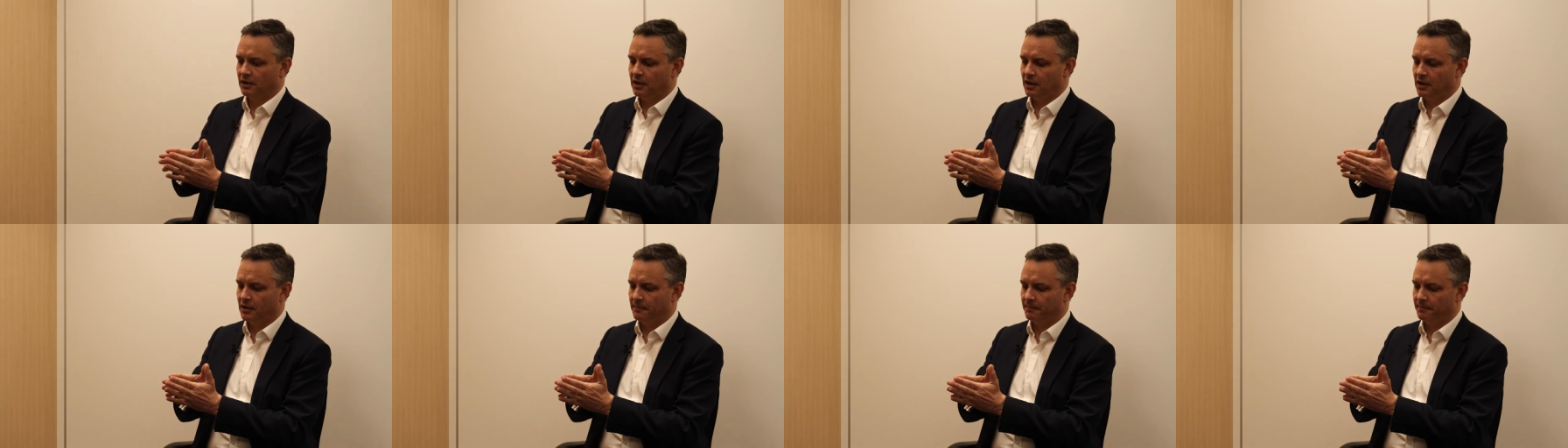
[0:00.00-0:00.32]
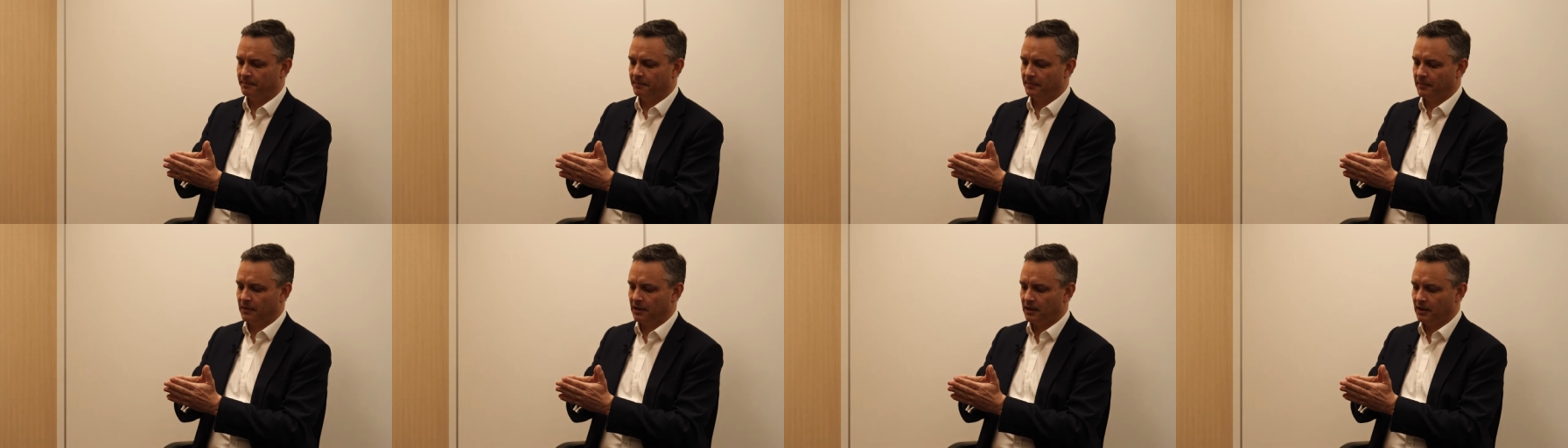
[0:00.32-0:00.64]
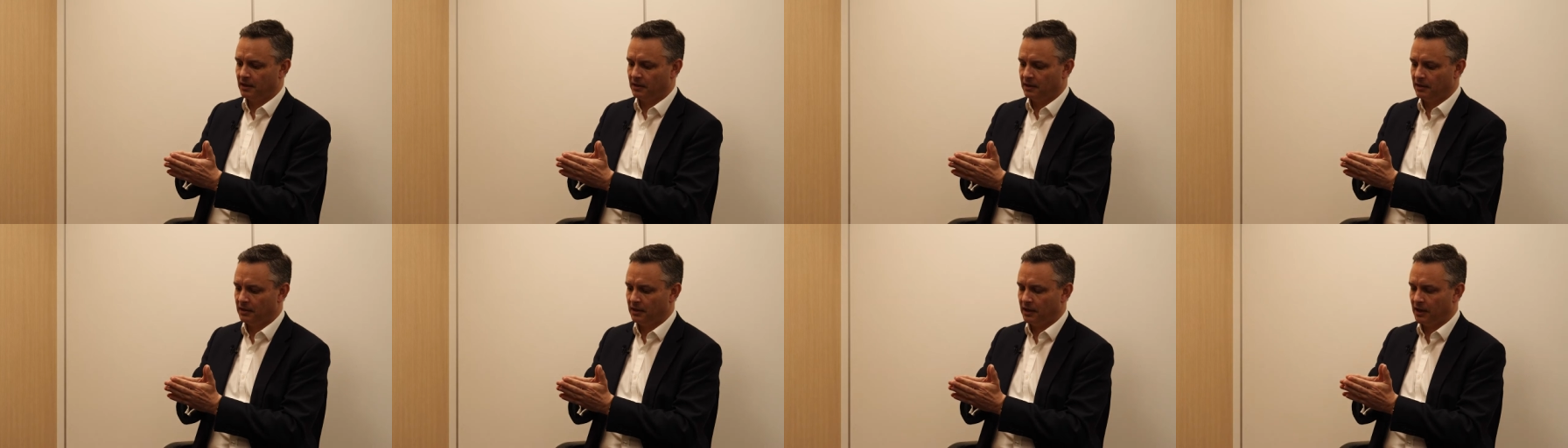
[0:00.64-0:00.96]
Um,
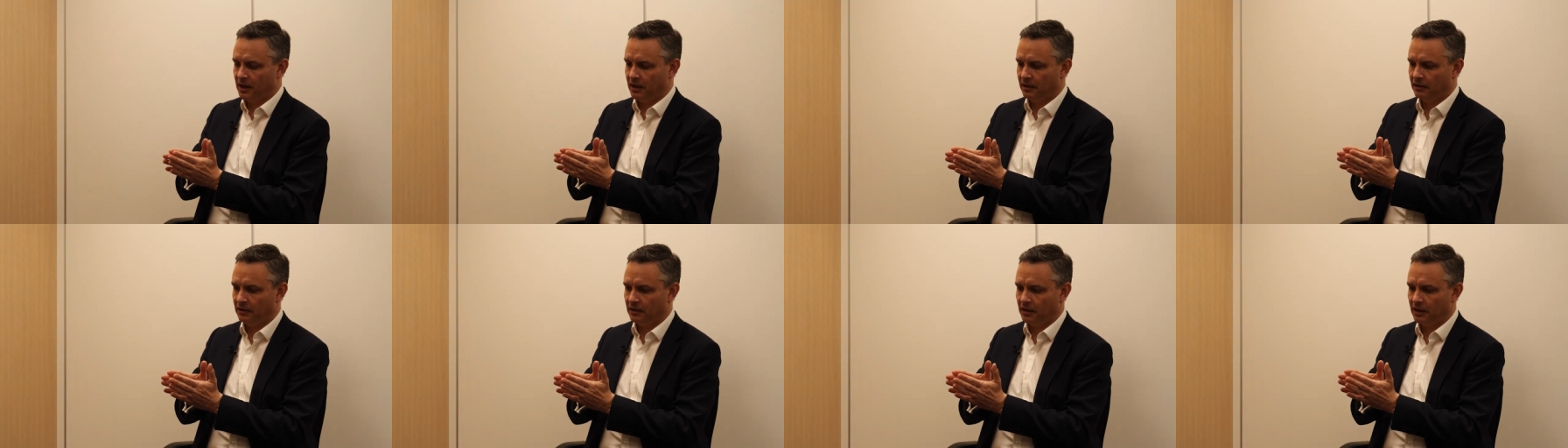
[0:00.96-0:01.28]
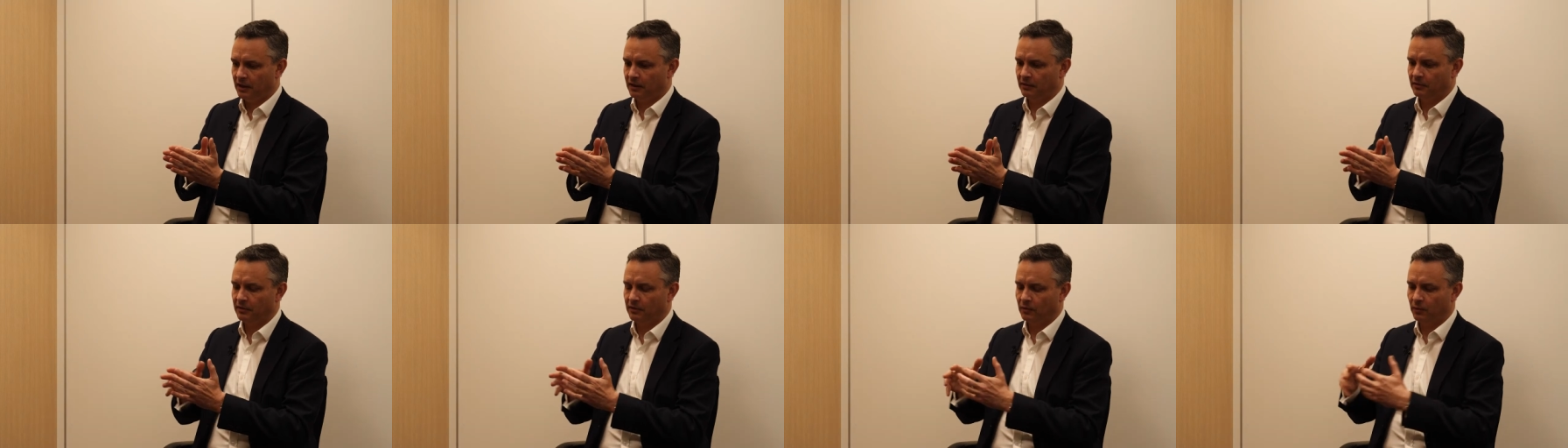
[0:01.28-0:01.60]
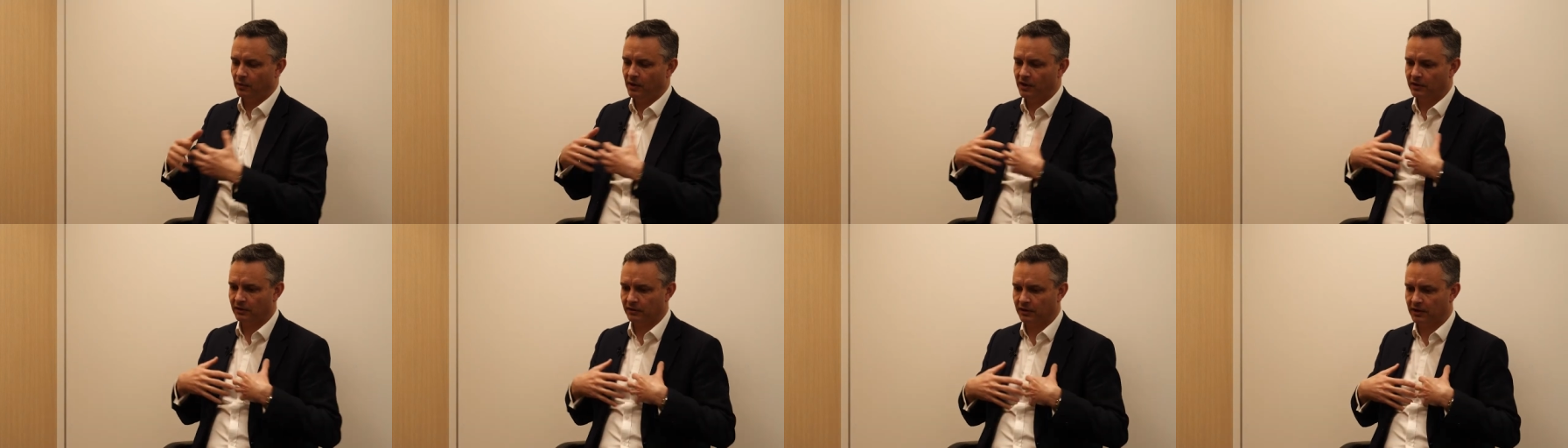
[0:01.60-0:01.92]
and and the
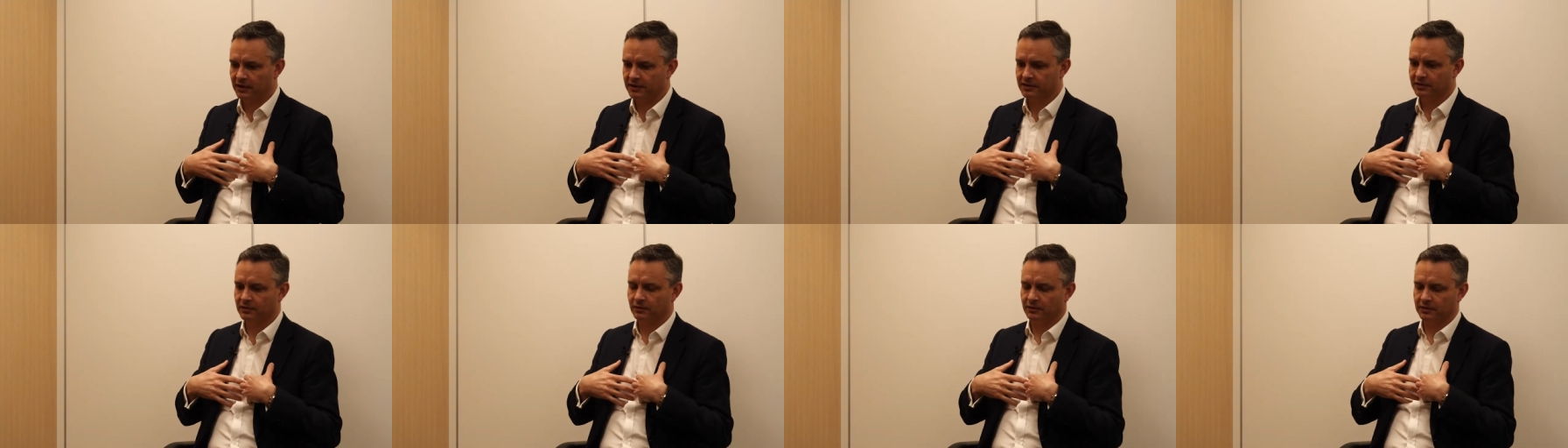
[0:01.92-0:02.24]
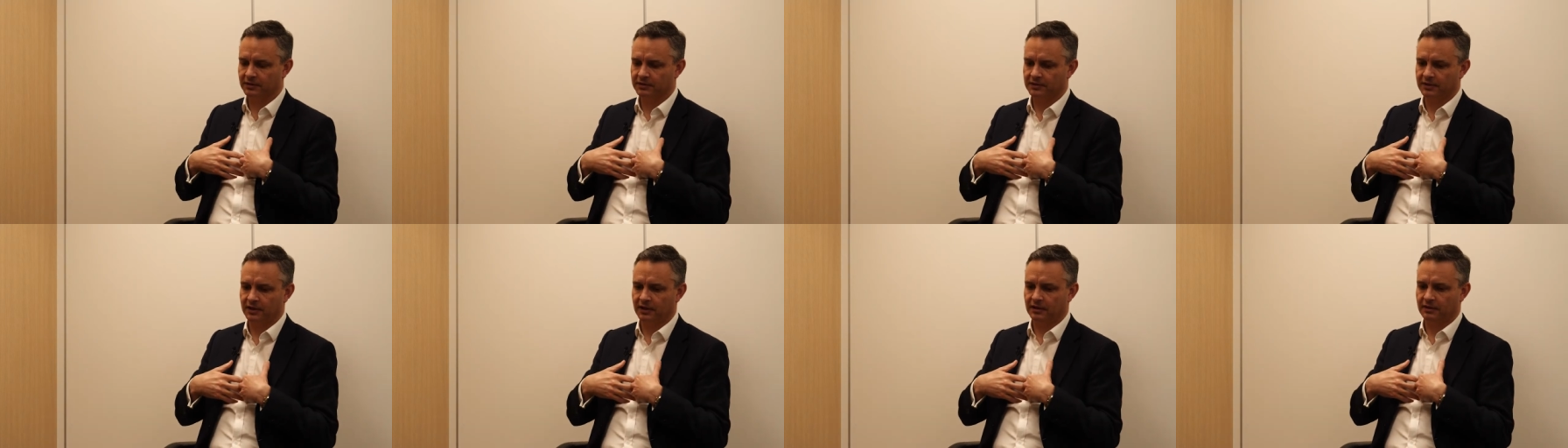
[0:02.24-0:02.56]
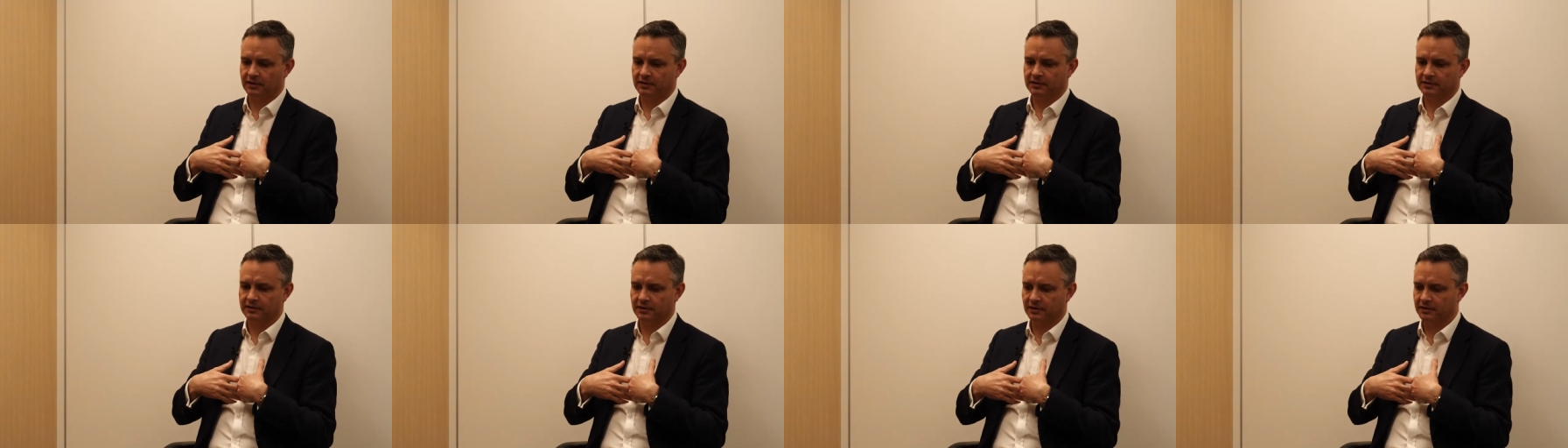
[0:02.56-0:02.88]
way that I sort of see it
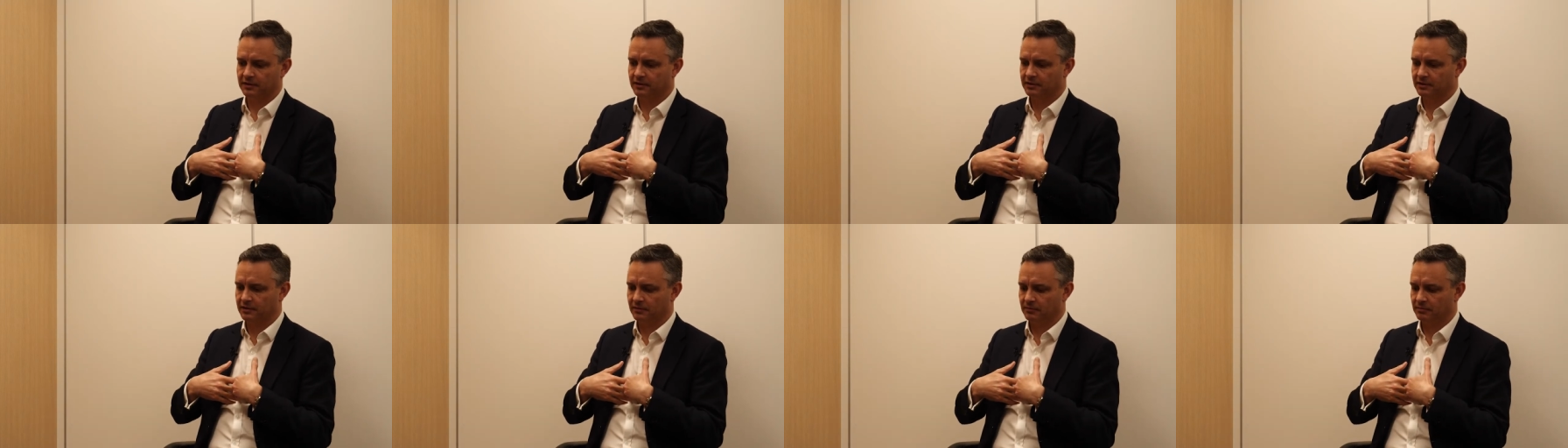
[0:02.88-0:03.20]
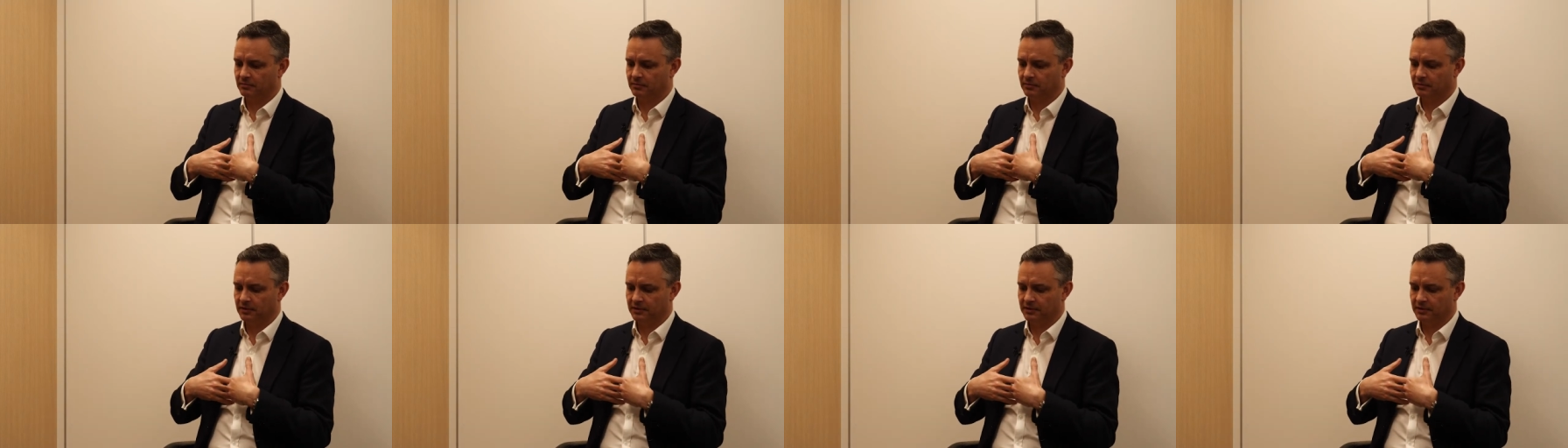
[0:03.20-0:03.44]
is this is a